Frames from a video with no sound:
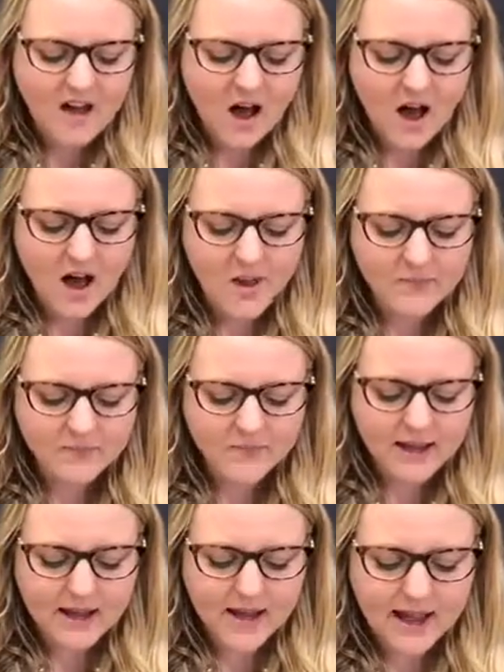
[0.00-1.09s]

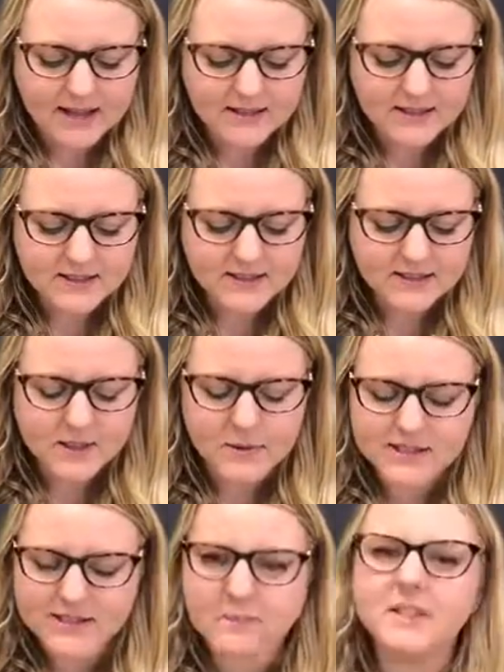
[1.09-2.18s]
And so
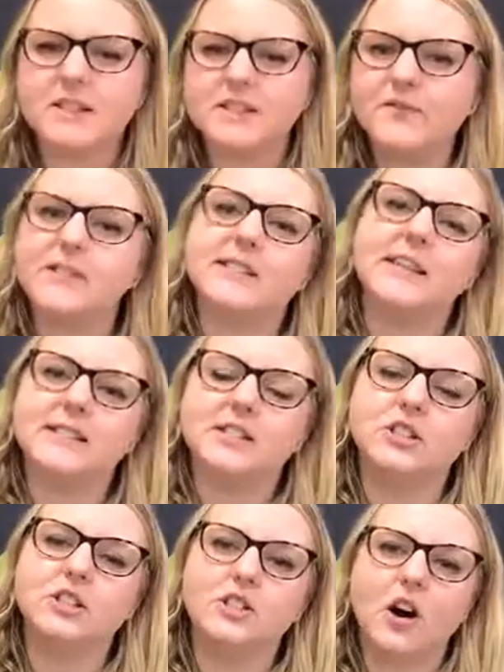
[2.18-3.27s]
it's something that's fantastic
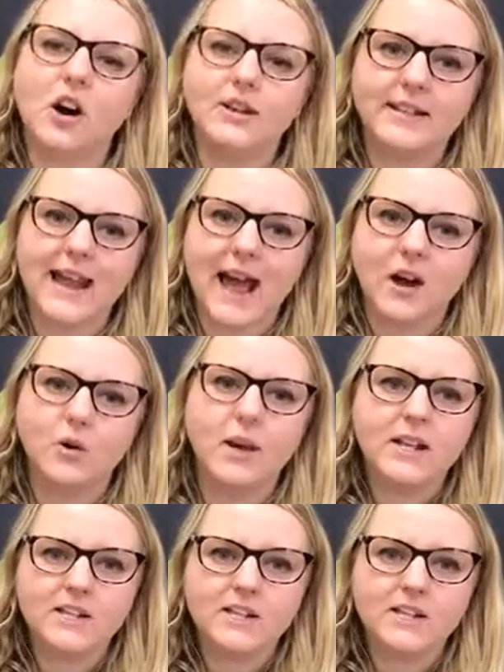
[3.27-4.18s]
to start now,